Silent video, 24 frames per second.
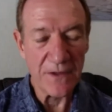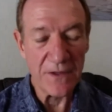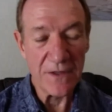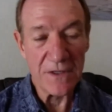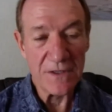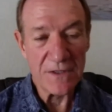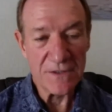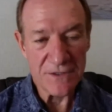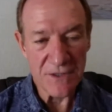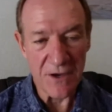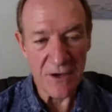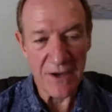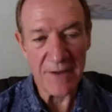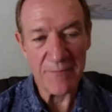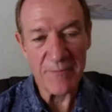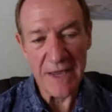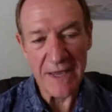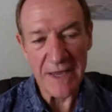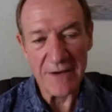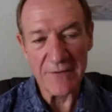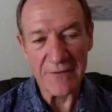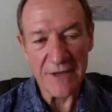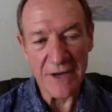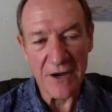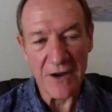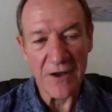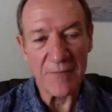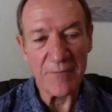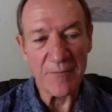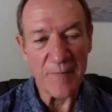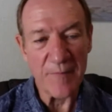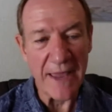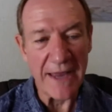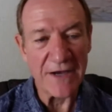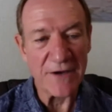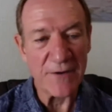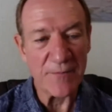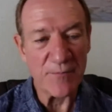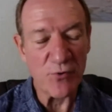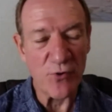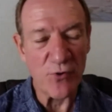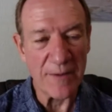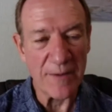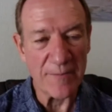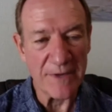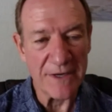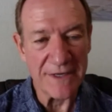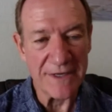So I made an
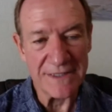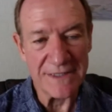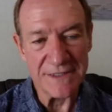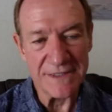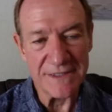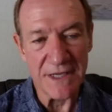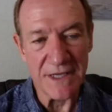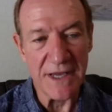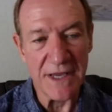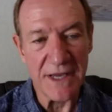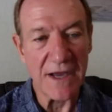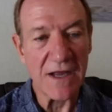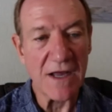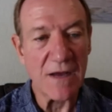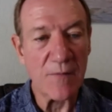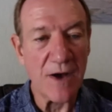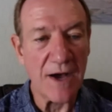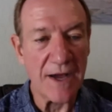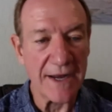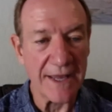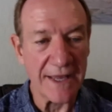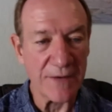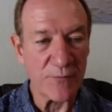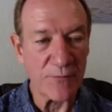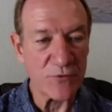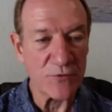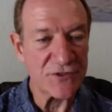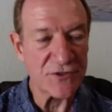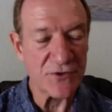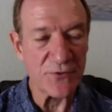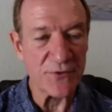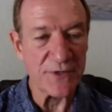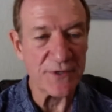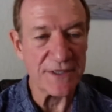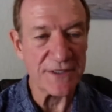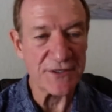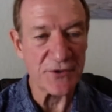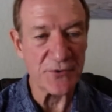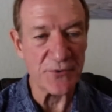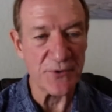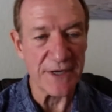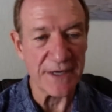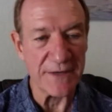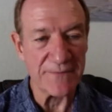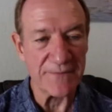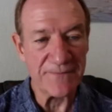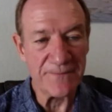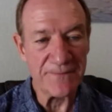appointment. He said, yeah, come on in, we'll squeeze you
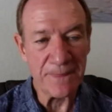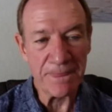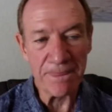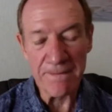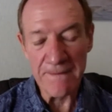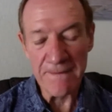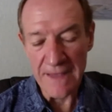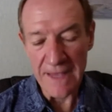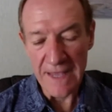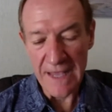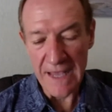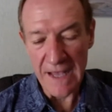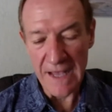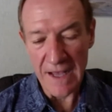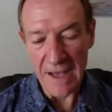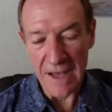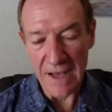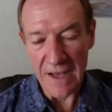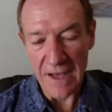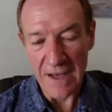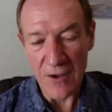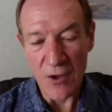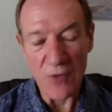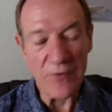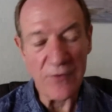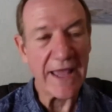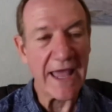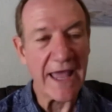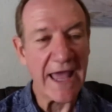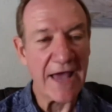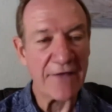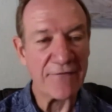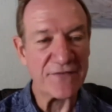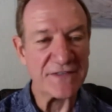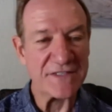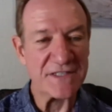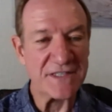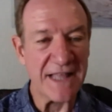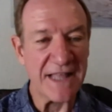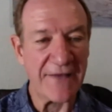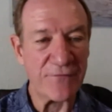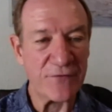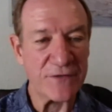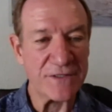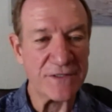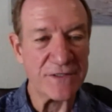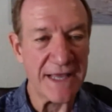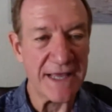in. Only half the
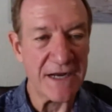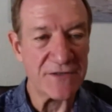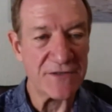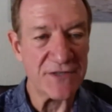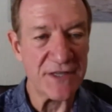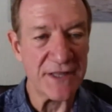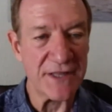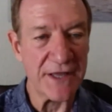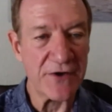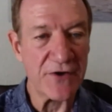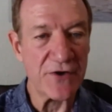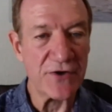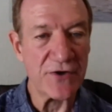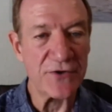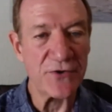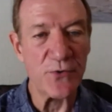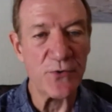staff was there, so they couldn't do